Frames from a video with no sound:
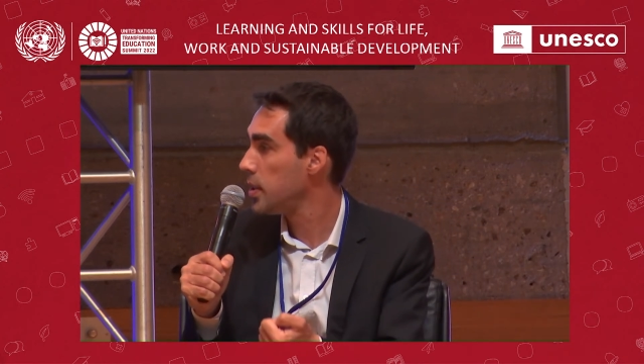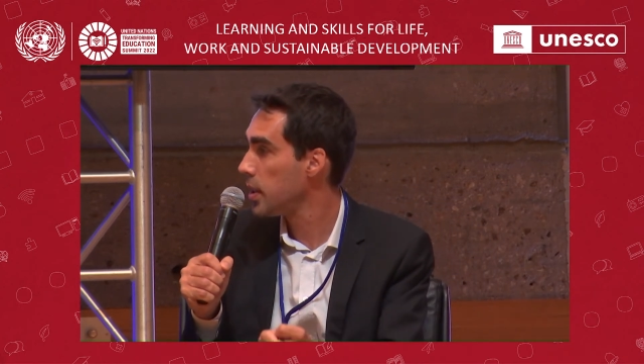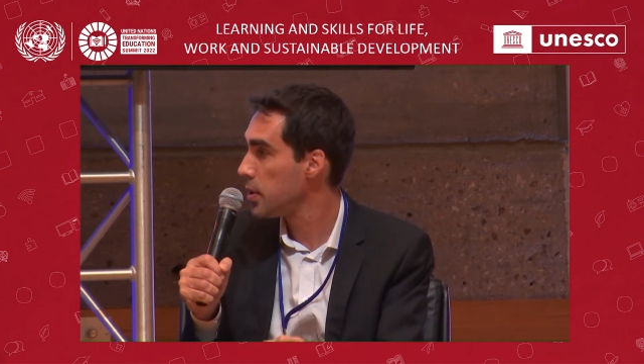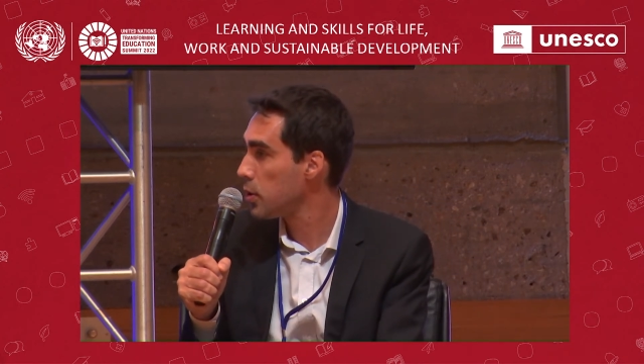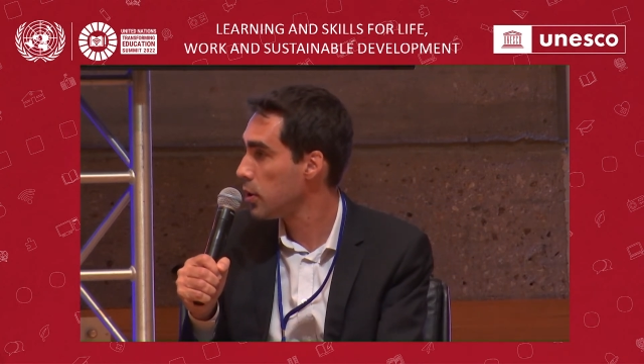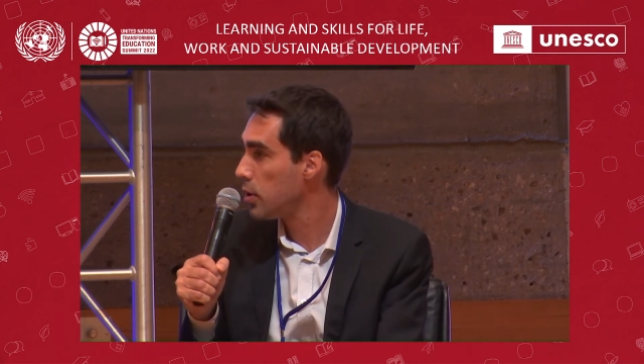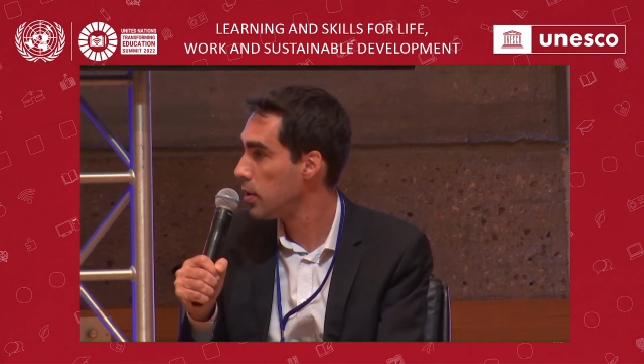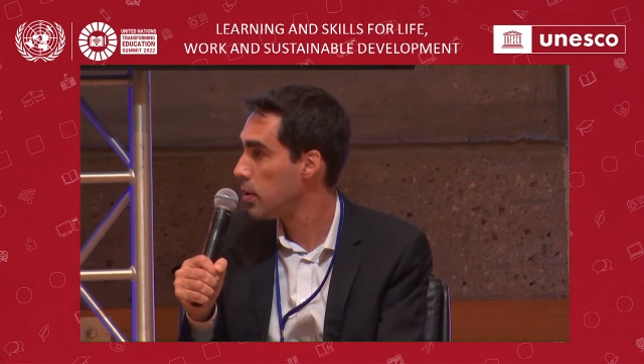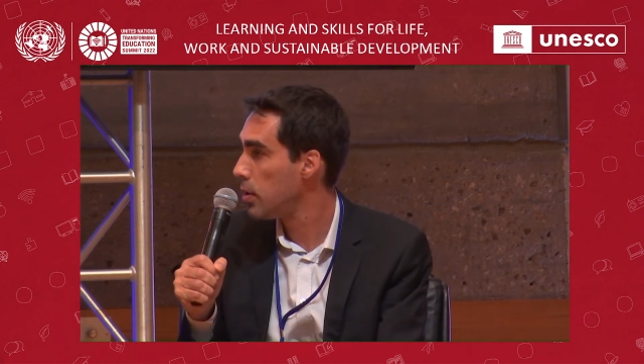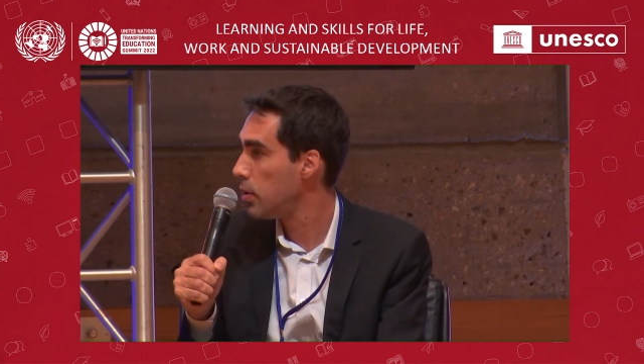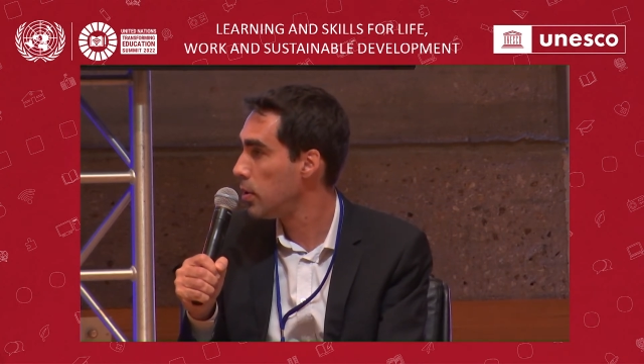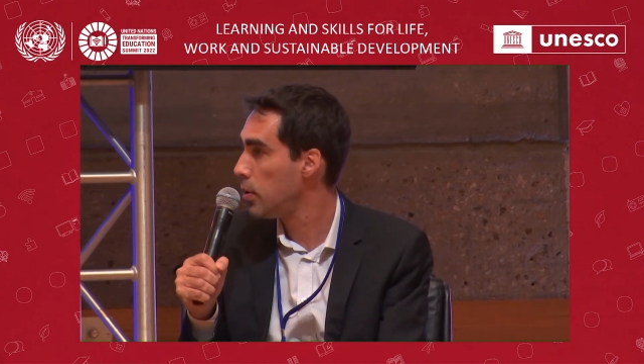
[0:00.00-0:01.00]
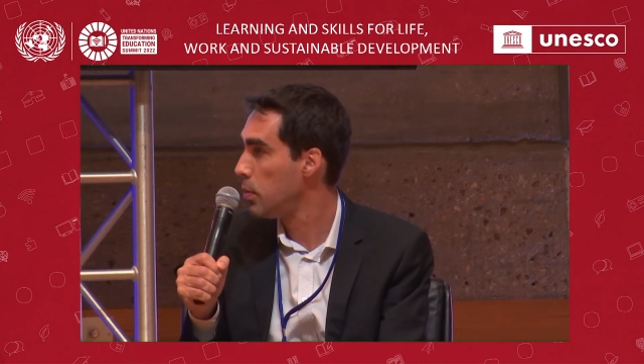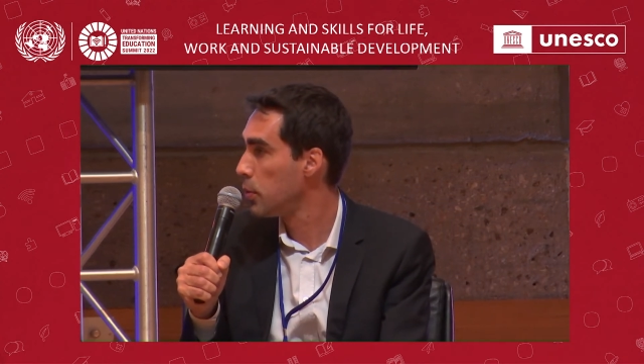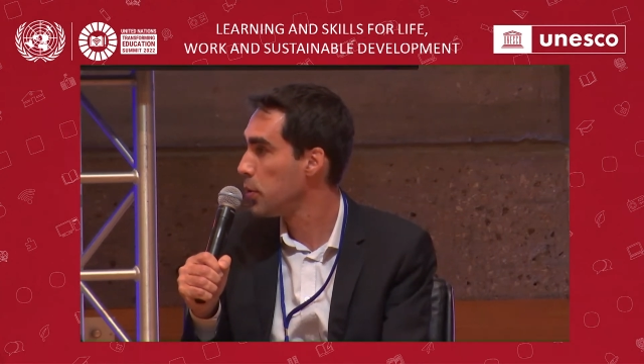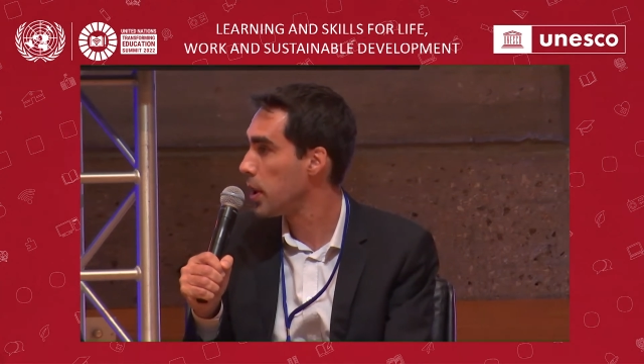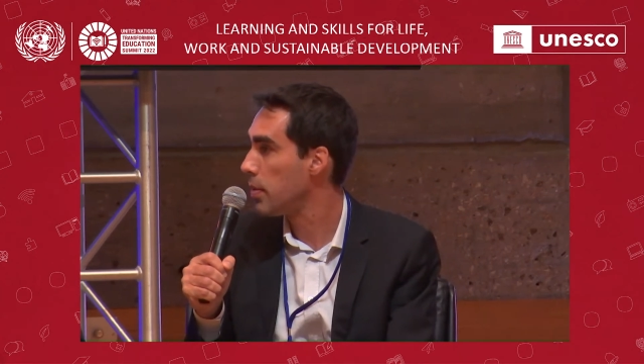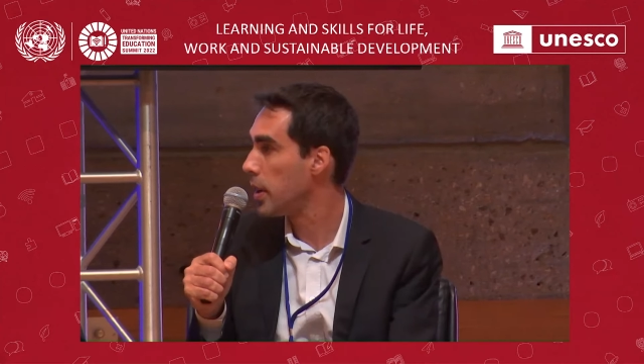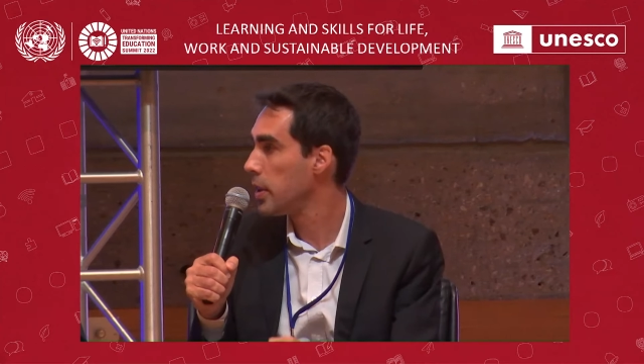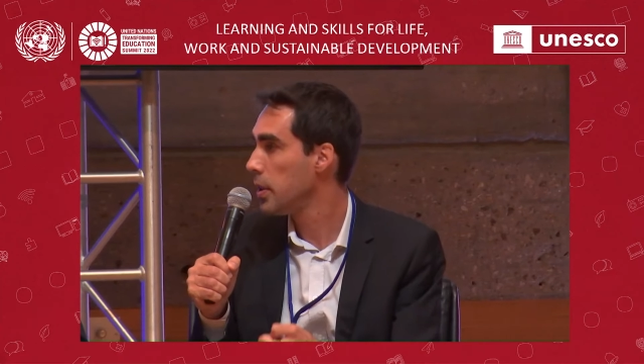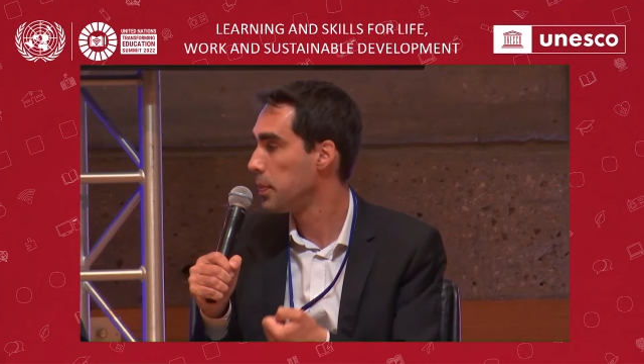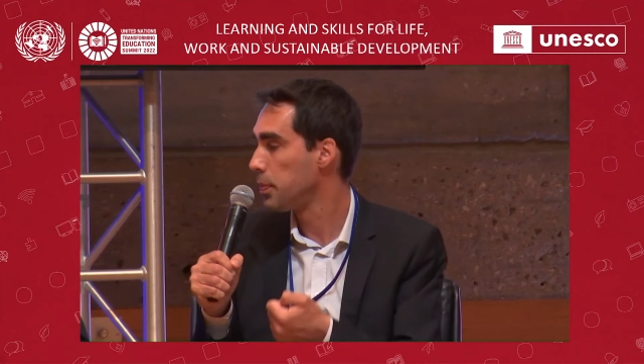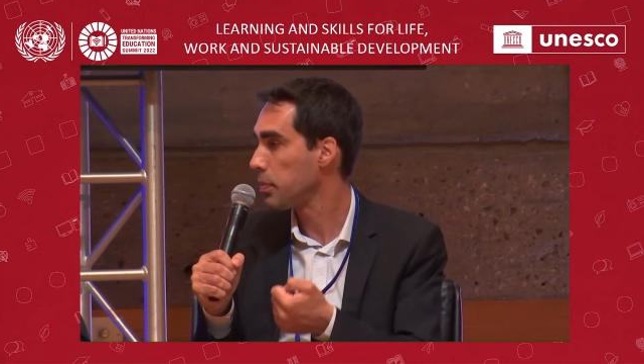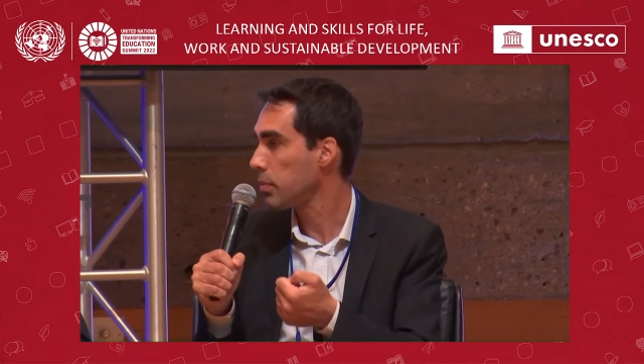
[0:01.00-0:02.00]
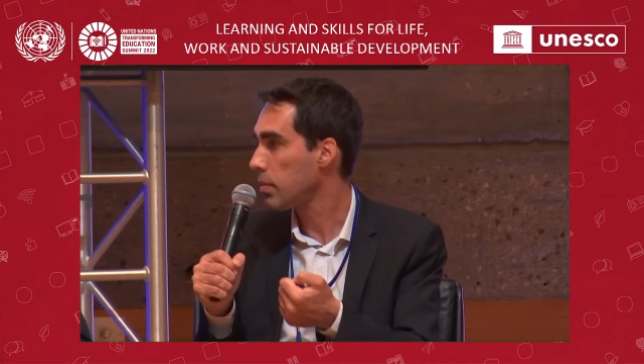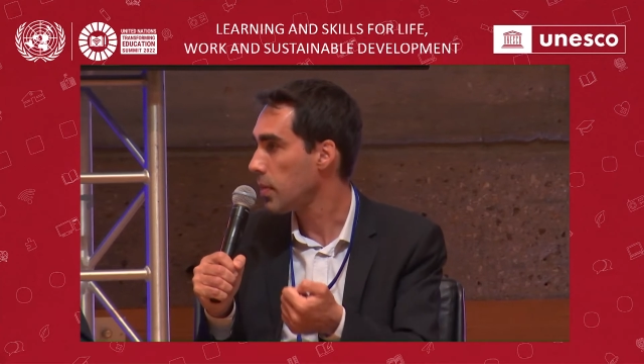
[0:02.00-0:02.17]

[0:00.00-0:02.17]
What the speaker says: digital skills that are, of course,